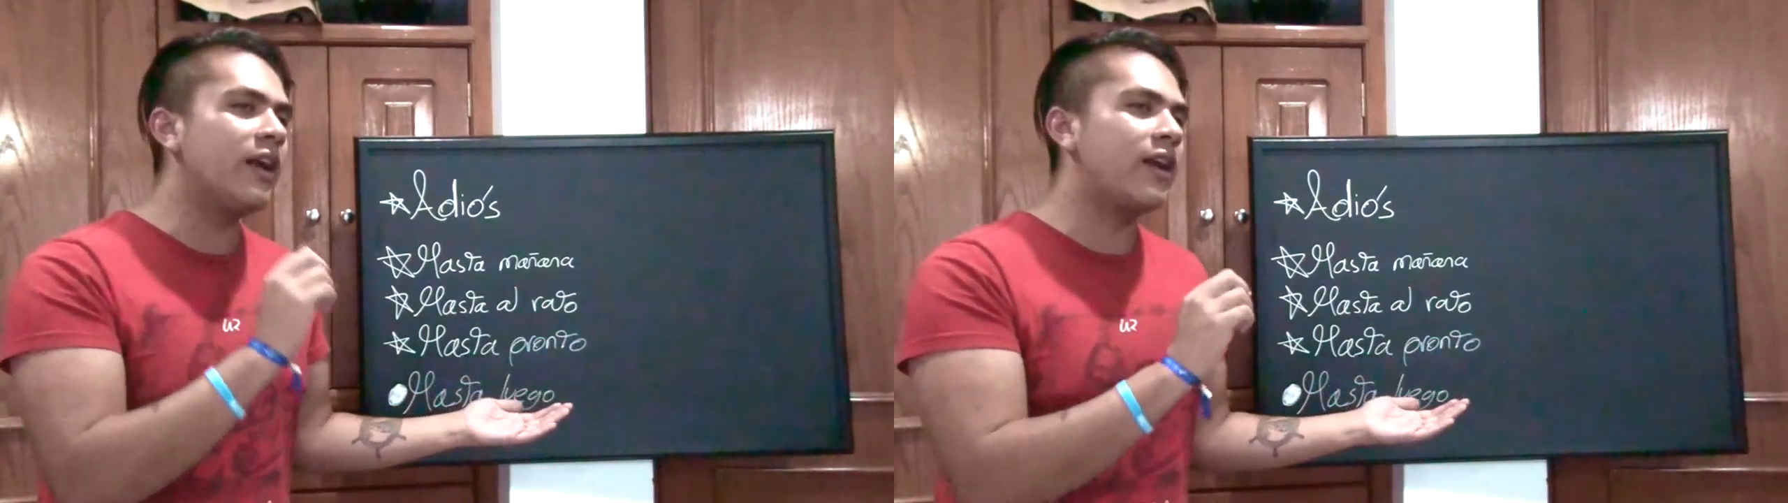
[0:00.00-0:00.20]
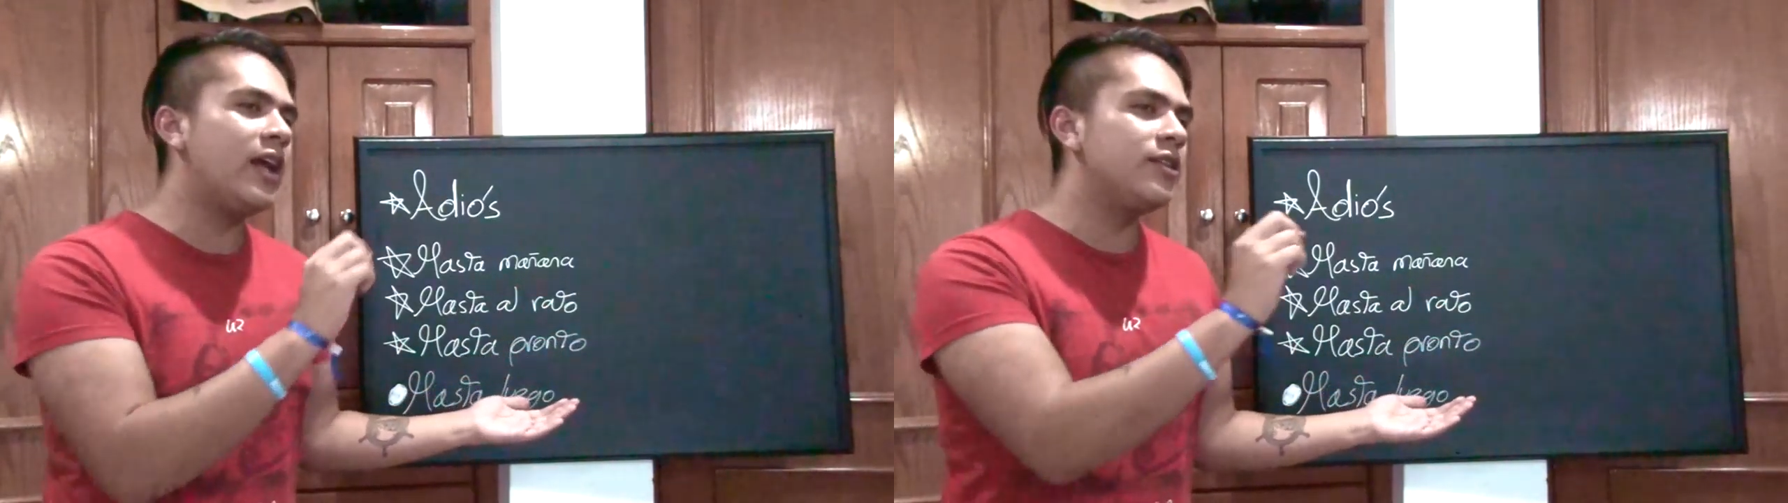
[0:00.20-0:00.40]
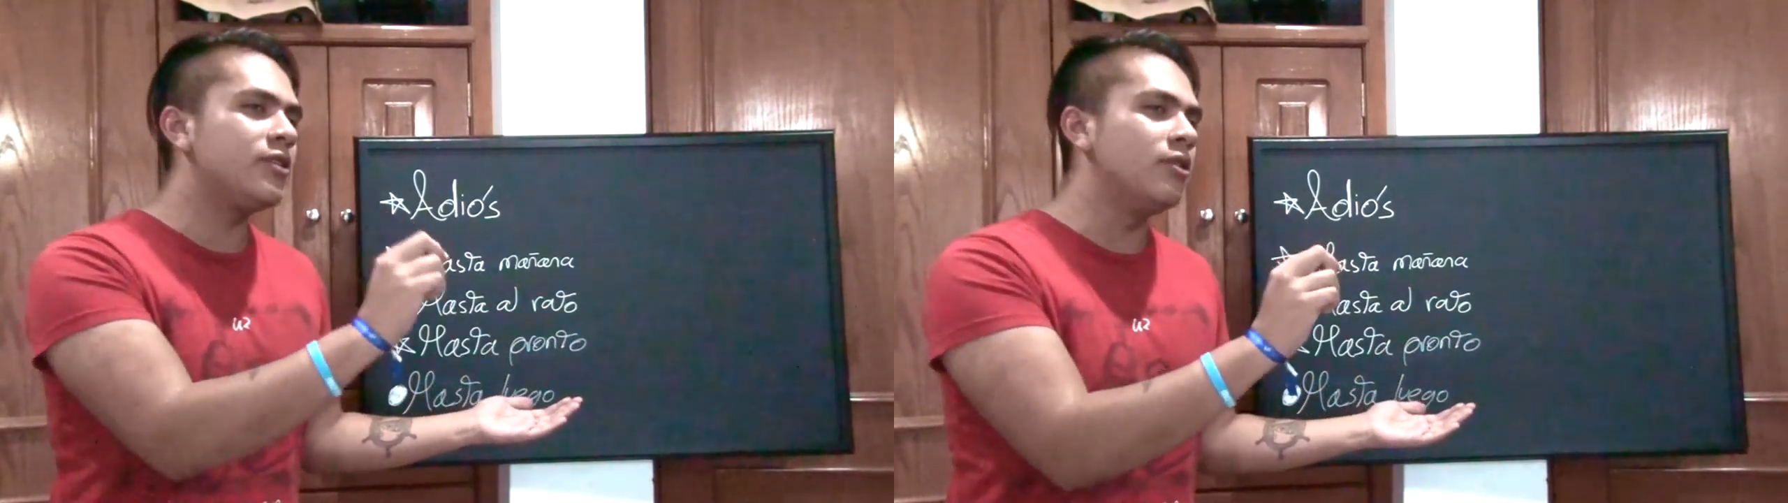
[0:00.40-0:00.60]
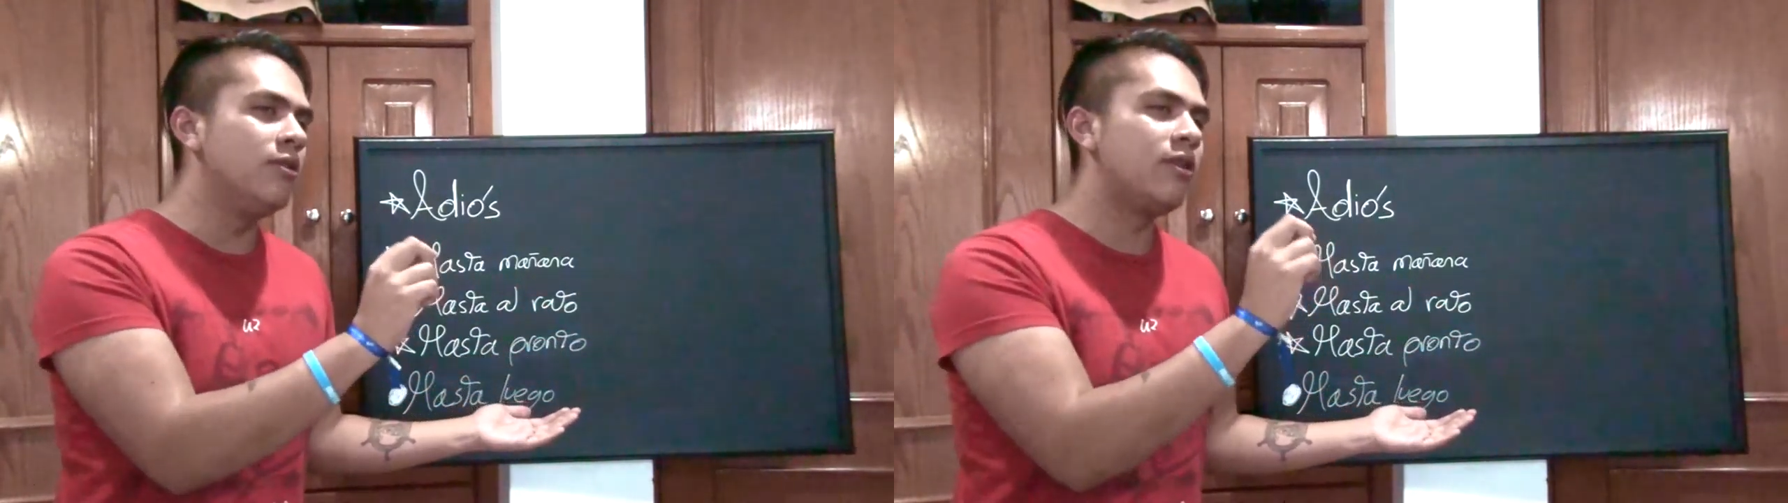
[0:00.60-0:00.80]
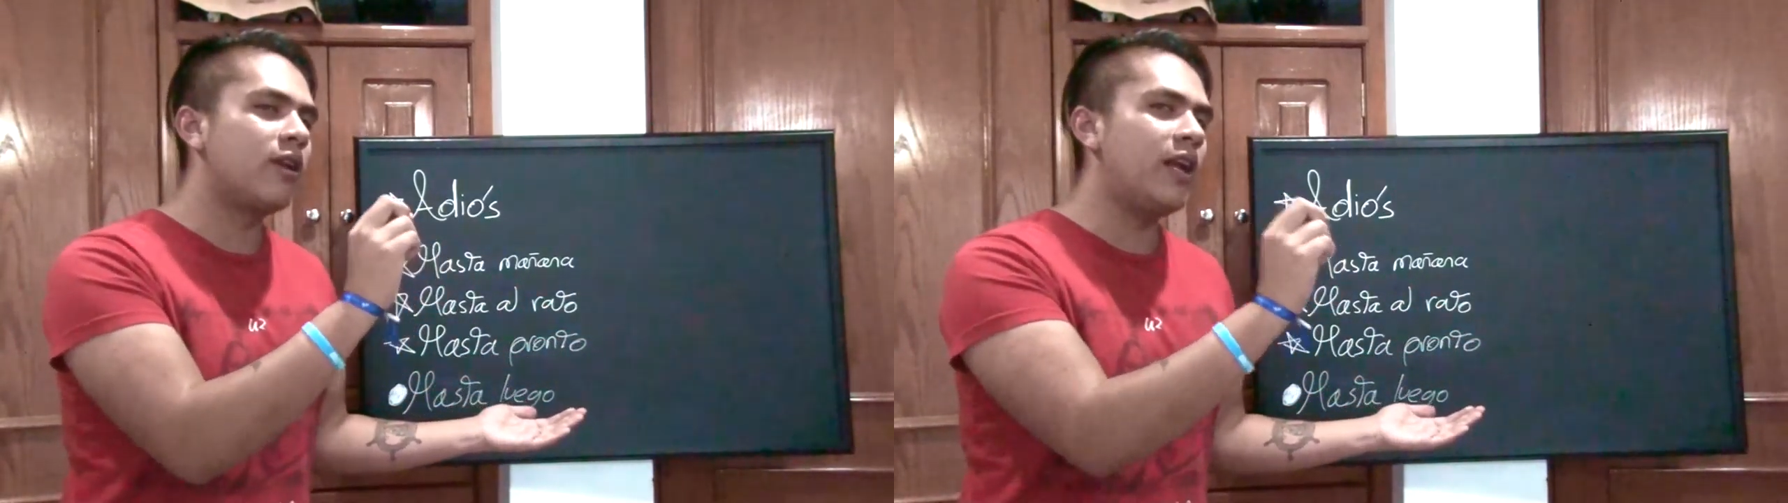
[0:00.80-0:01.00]
rato,
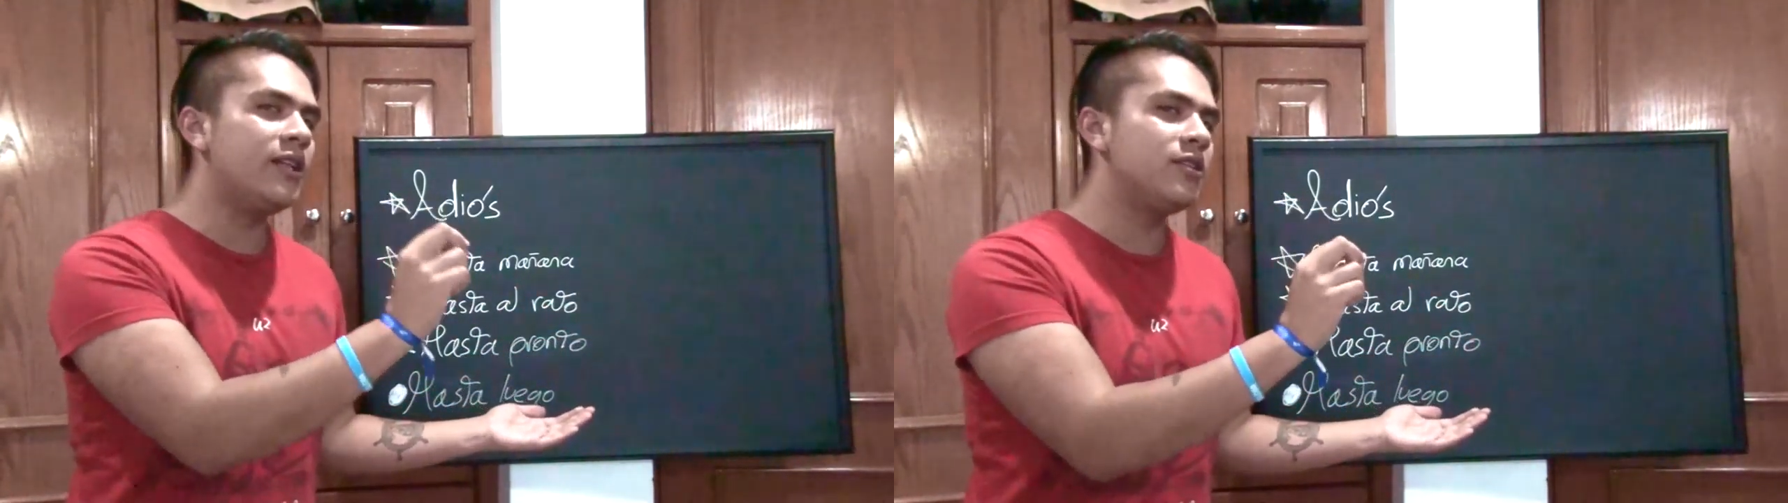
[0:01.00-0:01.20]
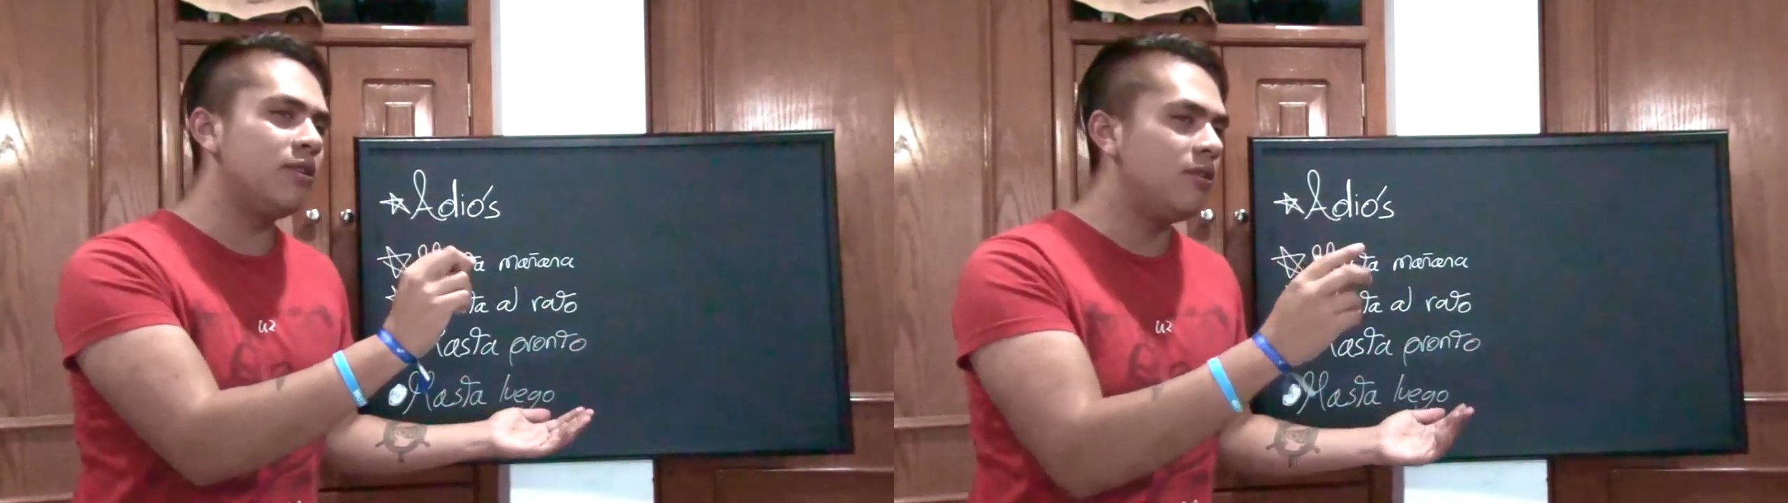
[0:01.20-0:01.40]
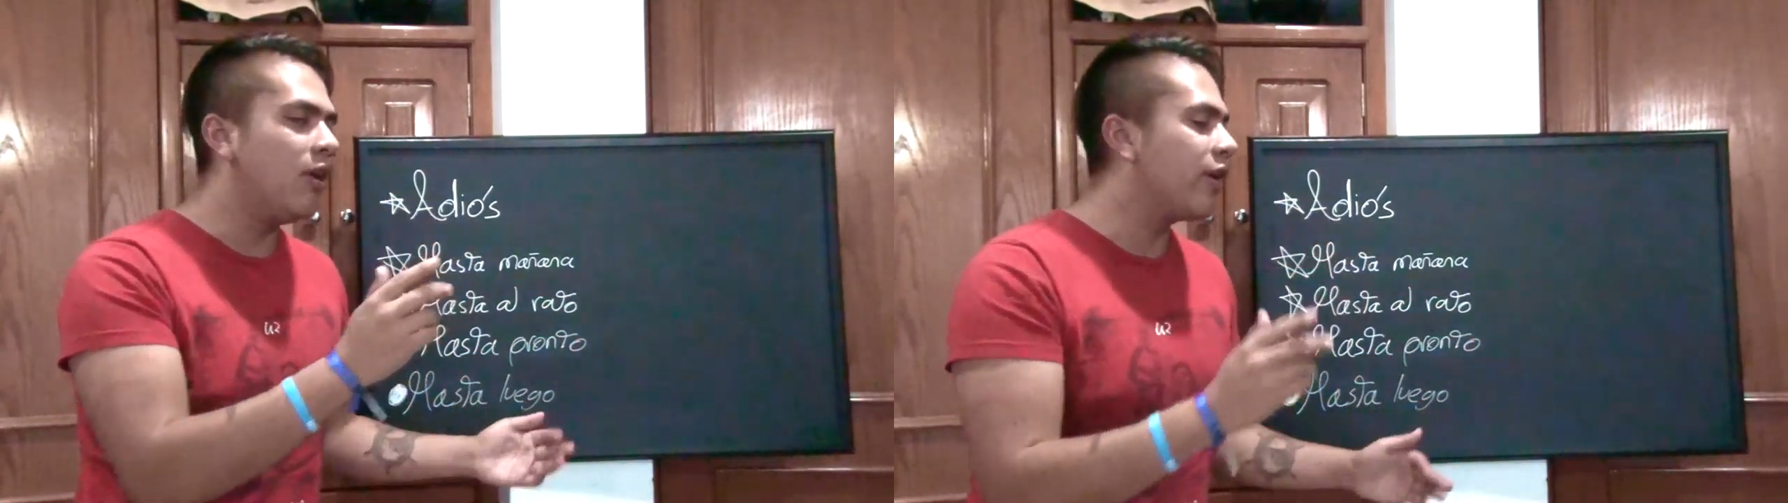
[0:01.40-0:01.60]
rato.